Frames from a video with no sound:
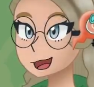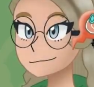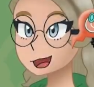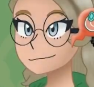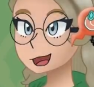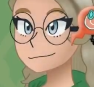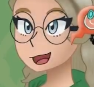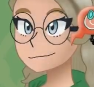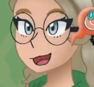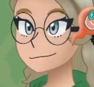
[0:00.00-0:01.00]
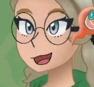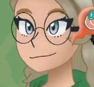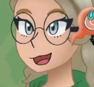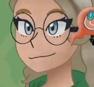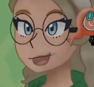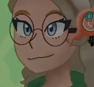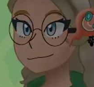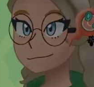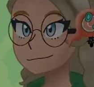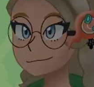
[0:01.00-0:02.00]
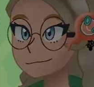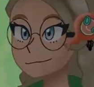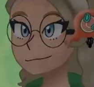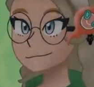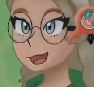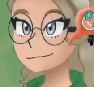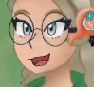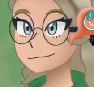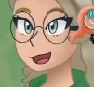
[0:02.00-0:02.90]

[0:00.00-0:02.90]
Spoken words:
what I was afraid of. Acrobatics into